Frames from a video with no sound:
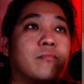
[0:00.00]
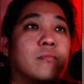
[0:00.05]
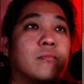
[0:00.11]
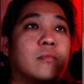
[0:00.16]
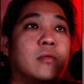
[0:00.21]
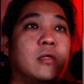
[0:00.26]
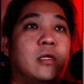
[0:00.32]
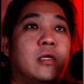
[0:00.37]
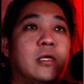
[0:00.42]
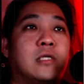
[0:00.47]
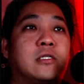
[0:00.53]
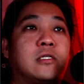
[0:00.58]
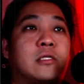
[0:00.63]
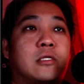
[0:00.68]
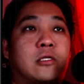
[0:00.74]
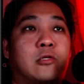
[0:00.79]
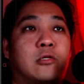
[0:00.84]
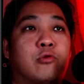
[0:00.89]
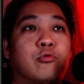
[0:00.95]
it is
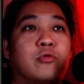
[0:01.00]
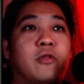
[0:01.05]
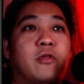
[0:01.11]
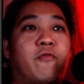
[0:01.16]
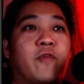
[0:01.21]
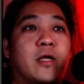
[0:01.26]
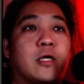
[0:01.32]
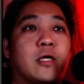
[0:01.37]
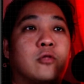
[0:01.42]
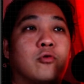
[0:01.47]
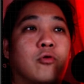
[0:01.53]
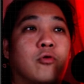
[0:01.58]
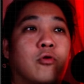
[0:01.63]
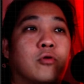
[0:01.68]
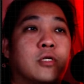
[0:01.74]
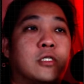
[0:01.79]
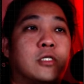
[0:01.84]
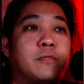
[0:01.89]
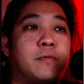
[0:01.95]
too difficult to
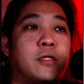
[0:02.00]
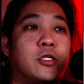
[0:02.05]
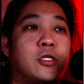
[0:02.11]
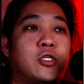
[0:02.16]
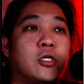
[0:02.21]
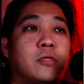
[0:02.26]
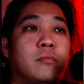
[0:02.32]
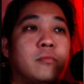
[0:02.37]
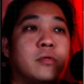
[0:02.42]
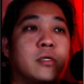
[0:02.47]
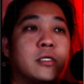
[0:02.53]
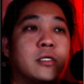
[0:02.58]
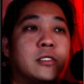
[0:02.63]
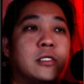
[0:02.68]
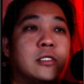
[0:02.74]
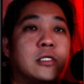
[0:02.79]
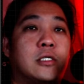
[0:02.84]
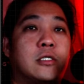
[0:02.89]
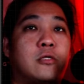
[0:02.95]
hold this position because
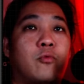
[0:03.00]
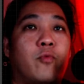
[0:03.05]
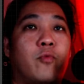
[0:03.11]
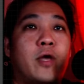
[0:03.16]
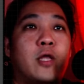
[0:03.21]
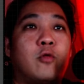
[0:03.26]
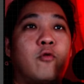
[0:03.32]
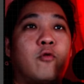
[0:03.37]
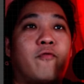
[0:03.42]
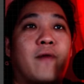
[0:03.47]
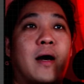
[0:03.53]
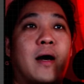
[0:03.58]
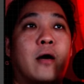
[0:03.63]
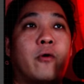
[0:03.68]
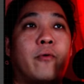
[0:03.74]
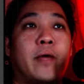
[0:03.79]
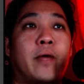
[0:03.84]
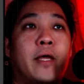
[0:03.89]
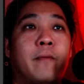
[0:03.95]
this is way too far
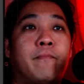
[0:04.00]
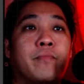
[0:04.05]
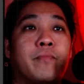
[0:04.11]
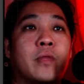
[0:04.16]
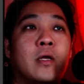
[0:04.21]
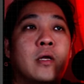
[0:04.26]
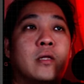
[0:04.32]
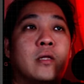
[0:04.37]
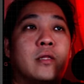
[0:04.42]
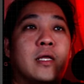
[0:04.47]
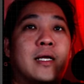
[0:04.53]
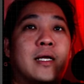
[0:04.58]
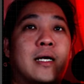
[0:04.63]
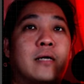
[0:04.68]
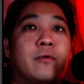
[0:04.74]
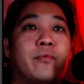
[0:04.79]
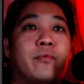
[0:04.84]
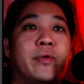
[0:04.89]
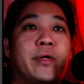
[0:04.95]
away. They
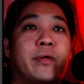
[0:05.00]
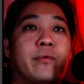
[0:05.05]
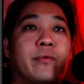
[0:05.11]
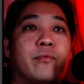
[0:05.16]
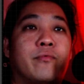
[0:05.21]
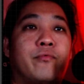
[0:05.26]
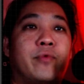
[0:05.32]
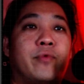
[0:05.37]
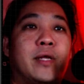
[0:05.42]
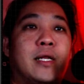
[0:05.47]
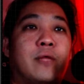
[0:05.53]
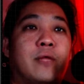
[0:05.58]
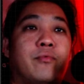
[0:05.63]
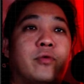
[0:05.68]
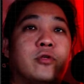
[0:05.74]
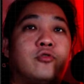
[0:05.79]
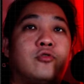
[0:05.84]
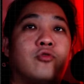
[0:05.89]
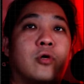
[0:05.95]
can't really
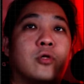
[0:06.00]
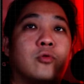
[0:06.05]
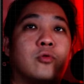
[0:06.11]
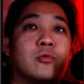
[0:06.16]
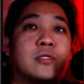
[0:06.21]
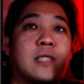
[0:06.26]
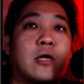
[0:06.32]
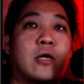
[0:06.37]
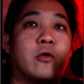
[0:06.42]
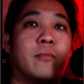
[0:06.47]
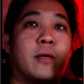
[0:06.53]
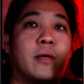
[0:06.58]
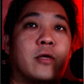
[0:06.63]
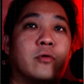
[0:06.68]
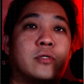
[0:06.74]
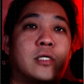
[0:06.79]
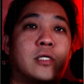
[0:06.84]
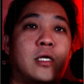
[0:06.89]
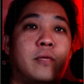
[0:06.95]
redraw to
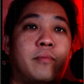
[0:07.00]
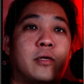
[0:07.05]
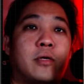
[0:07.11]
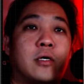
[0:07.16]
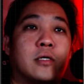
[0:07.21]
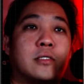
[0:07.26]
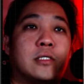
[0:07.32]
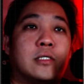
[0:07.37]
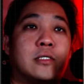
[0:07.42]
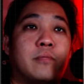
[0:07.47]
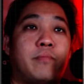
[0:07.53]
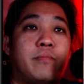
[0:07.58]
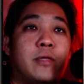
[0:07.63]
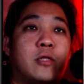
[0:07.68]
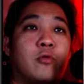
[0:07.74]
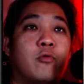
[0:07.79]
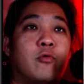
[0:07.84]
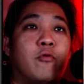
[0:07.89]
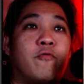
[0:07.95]
Staromaiorske because it's a
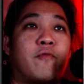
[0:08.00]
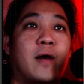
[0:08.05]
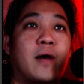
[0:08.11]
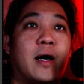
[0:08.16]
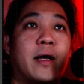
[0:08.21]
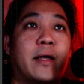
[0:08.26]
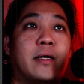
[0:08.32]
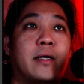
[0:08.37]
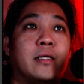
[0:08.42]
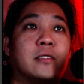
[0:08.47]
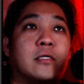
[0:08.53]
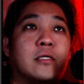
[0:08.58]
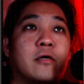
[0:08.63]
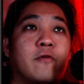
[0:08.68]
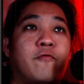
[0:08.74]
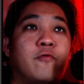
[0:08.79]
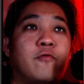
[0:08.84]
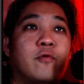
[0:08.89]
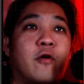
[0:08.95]
bit too far and it's
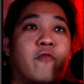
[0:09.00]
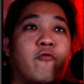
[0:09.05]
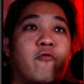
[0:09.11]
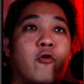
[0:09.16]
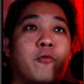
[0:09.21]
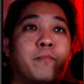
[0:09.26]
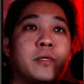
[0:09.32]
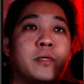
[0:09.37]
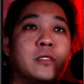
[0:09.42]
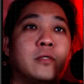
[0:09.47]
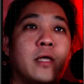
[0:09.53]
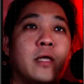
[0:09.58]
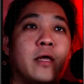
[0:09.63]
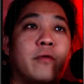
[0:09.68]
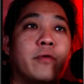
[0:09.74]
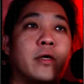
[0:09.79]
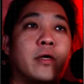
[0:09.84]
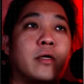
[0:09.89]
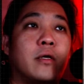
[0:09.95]
a full of open
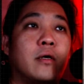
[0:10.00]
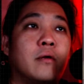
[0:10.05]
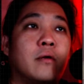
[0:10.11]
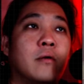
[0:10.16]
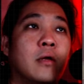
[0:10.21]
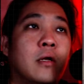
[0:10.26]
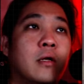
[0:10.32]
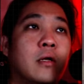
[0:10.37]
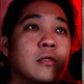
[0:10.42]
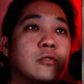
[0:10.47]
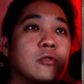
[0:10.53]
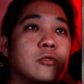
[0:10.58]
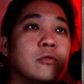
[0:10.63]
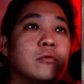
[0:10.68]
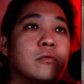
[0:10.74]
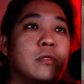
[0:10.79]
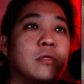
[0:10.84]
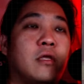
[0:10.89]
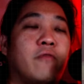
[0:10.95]
area here.
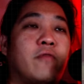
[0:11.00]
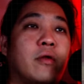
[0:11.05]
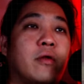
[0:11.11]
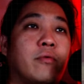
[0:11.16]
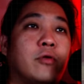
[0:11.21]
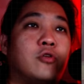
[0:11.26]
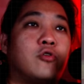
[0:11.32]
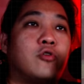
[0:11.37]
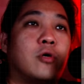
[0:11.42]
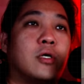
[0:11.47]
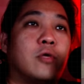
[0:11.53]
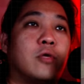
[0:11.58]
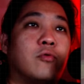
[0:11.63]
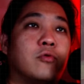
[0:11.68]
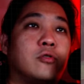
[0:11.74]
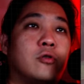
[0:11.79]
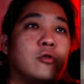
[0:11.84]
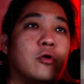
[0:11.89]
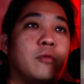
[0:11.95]
So if they redraw,
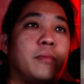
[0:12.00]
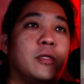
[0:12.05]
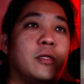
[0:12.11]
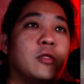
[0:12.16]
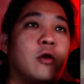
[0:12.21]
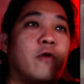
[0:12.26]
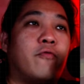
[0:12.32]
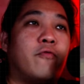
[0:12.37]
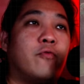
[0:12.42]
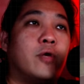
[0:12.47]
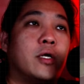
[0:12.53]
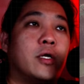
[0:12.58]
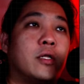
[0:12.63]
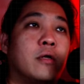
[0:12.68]
it's going to be northward,